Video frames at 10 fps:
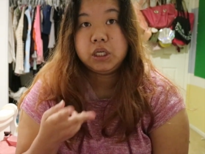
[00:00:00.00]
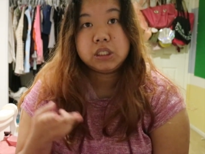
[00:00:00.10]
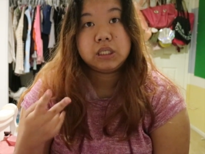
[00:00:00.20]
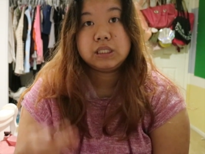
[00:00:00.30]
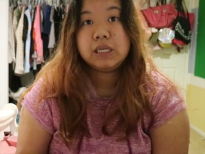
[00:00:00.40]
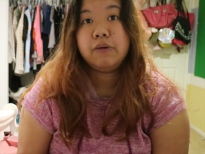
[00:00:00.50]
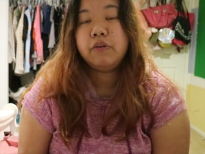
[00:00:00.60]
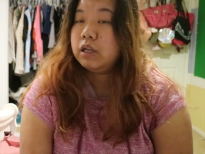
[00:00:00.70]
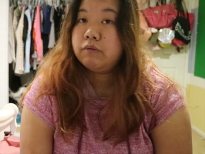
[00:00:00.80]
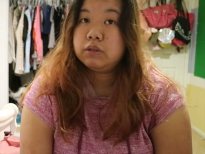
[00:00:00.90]
years and stuff.
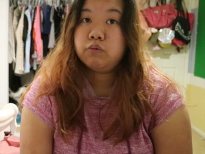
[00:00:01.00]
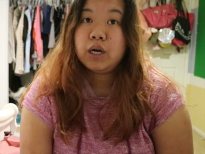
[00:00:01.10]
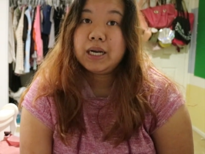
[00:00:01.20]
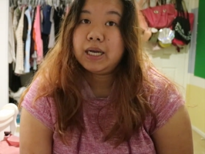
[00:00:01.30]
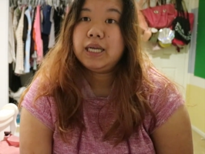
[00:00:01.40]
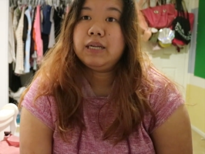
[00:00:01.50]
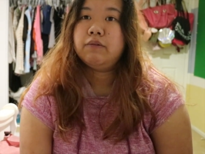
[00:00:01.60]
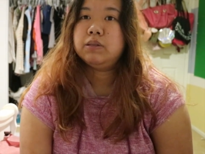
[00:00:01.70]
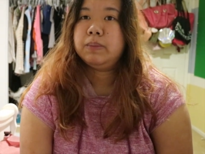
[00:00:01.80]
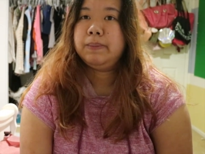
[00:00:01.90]
There was one night, there
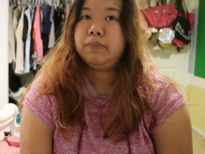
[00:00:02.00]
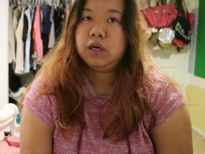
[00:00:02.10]
was my